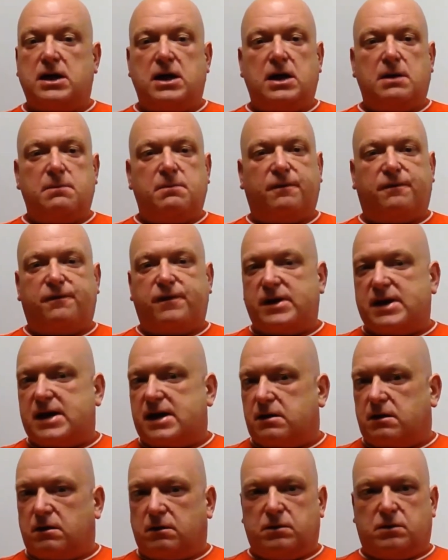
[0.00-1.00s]
But forget
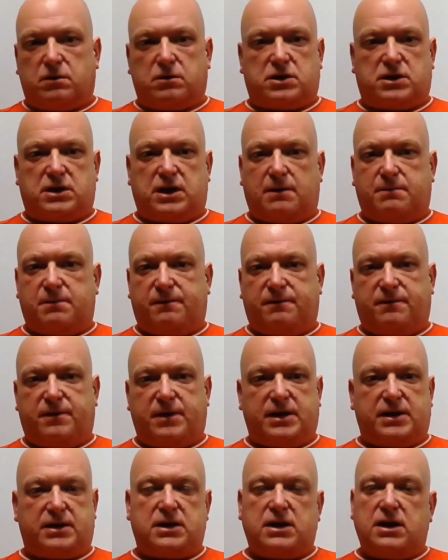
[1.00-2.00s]
all those type of
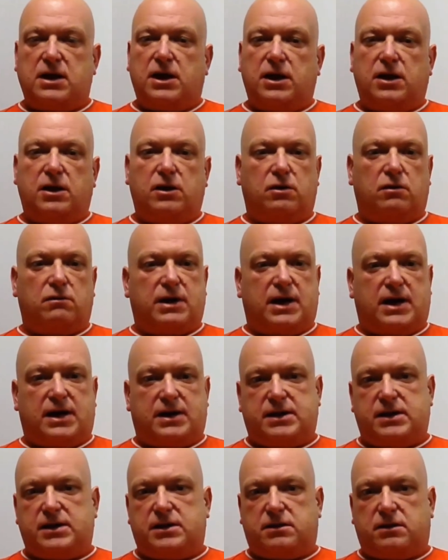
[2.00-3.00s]
things. You know,
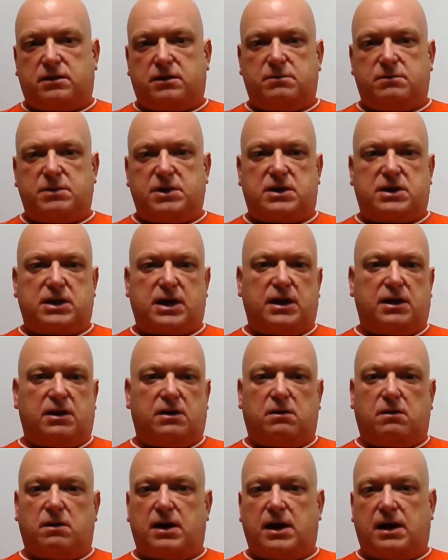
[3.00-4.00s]
writing to them and saying, you
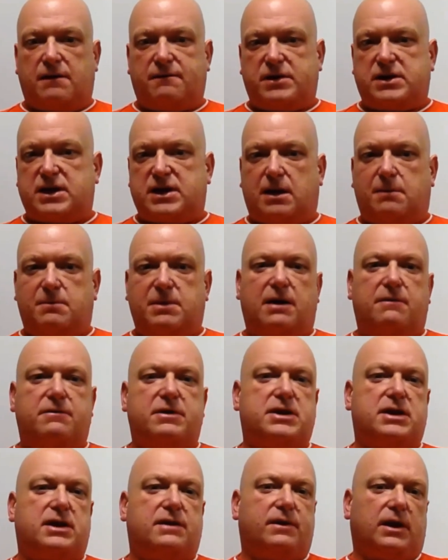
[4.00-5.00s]
know, every time I
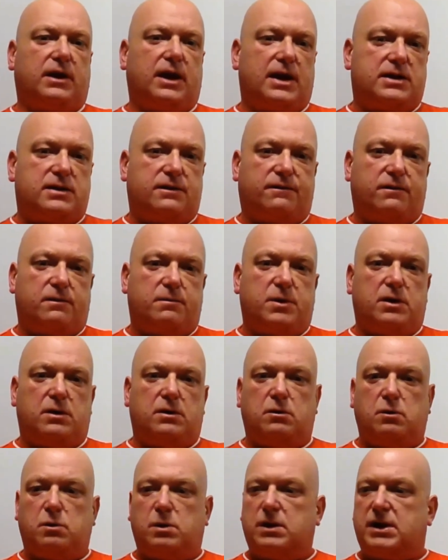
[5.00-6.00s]
receive a letter from
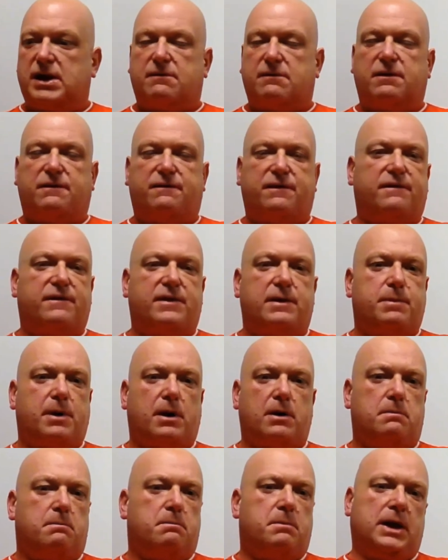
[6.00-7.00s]
you, we'll get a
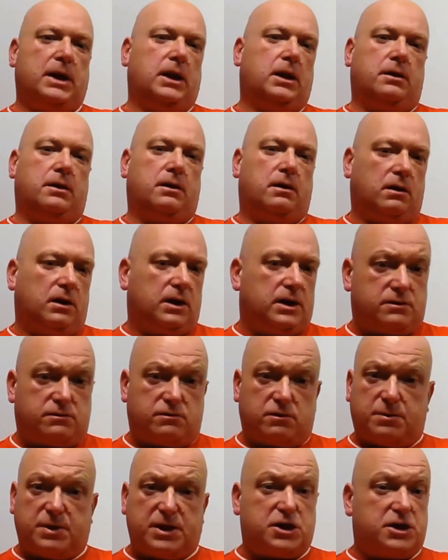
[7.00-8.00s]
£50 bill and all this
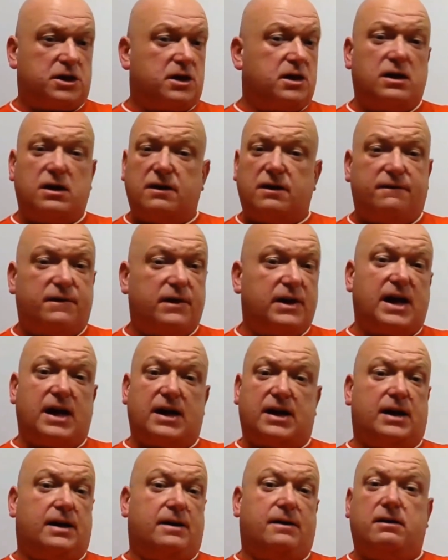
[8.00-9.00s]
rubbish. Forget
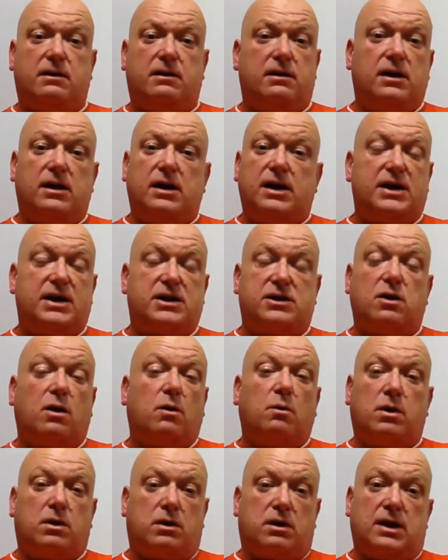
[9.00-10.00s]
it. It's not
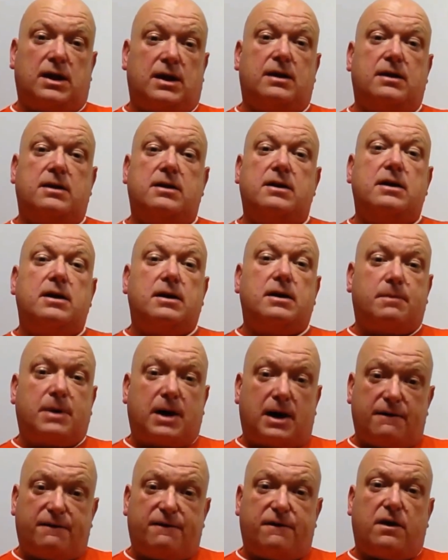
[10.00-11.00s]
worth it.
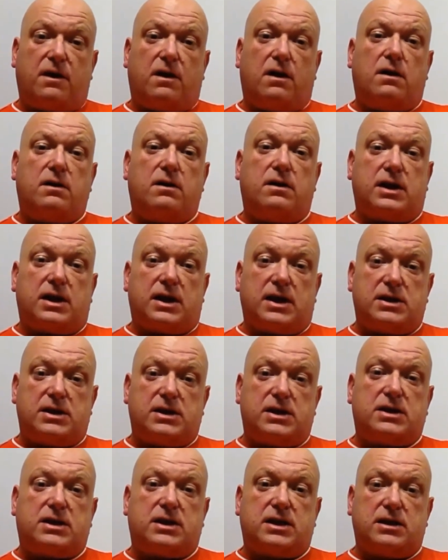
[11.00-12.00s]
By far, the
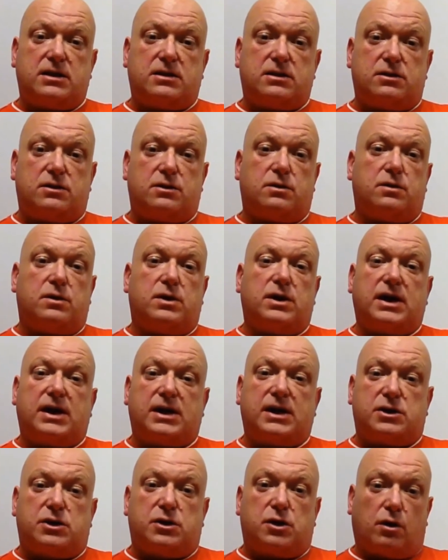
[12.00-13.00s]
easiest thing to do
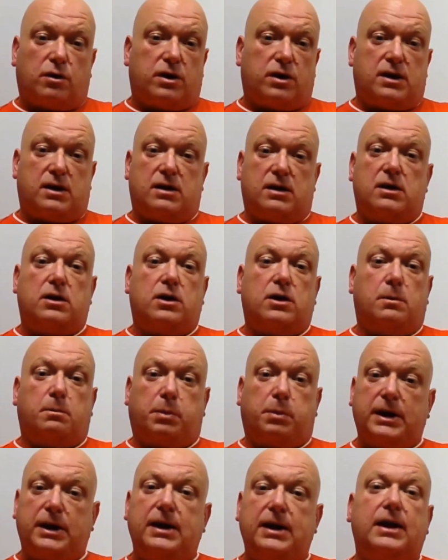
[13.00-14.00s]
is nothing.
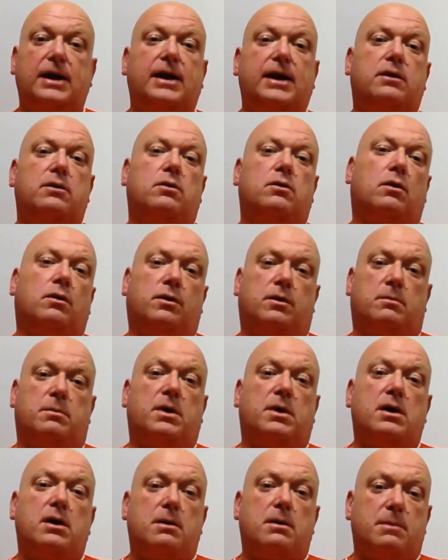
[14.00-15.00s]
Completely ignore them.
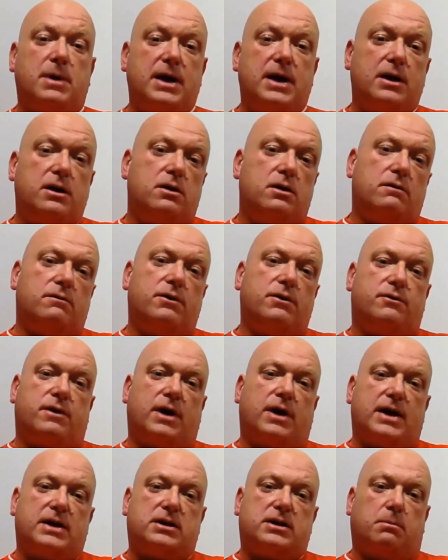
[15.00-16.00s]
Make your
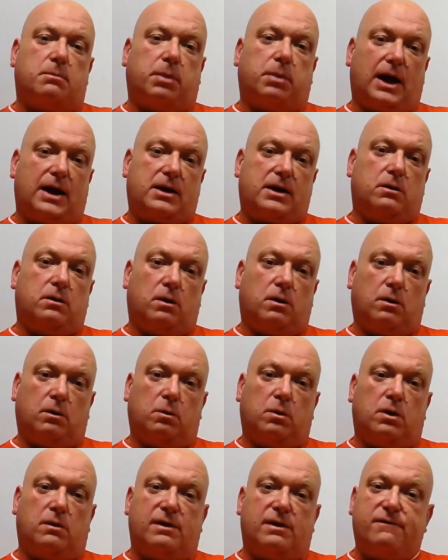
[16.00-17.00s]
address a black hole
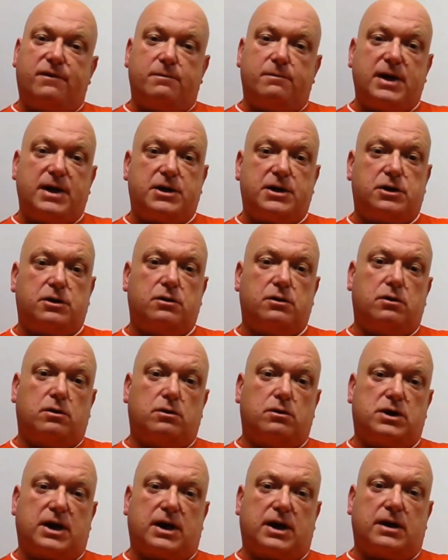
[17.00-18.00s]
where information
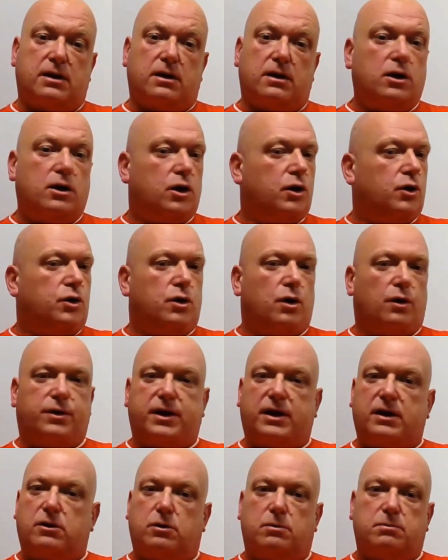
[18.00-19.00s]
goes in and
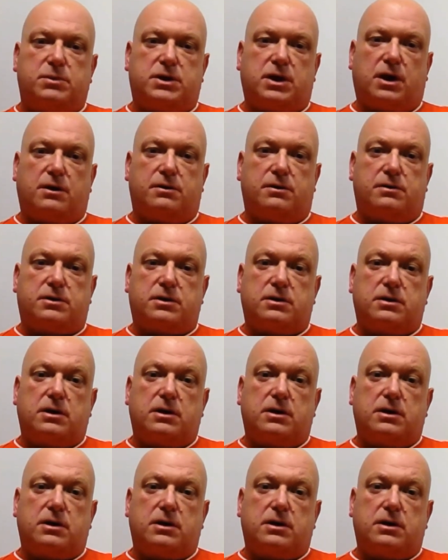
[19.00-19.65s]
nothing comes out.